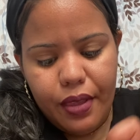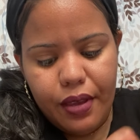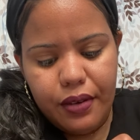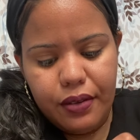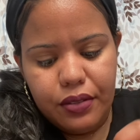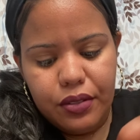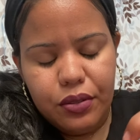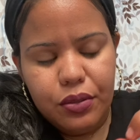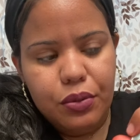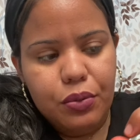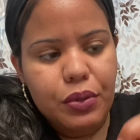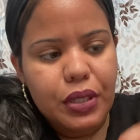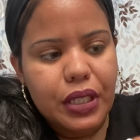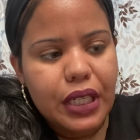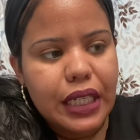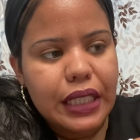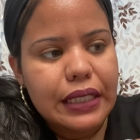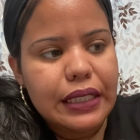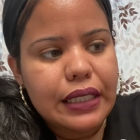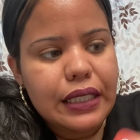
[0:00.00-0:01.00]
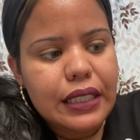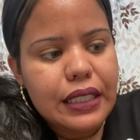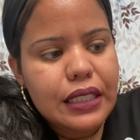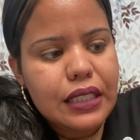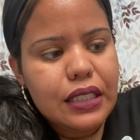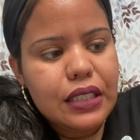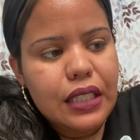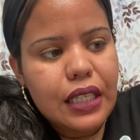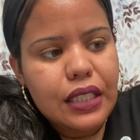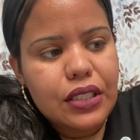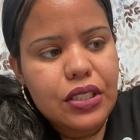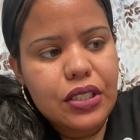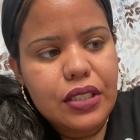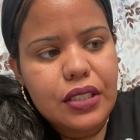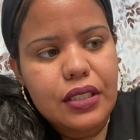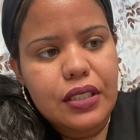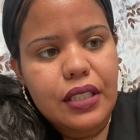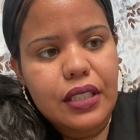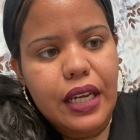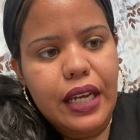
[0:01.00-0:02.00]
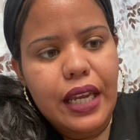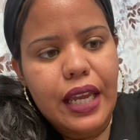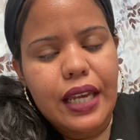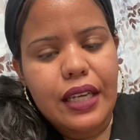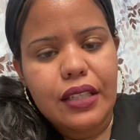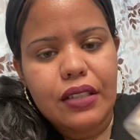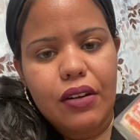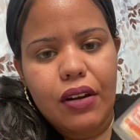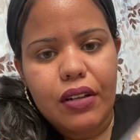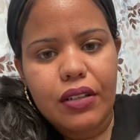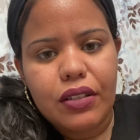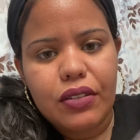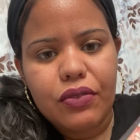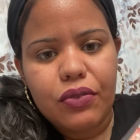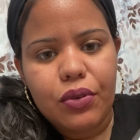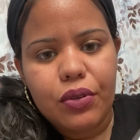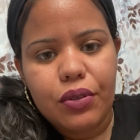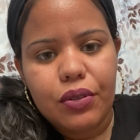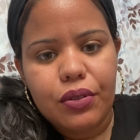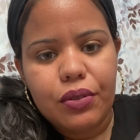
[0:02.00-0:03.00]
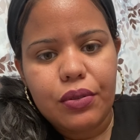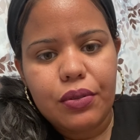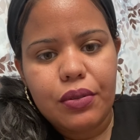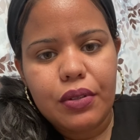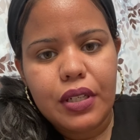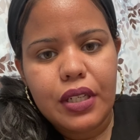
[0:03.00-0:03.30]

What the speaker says: So what I did is I had olive oil,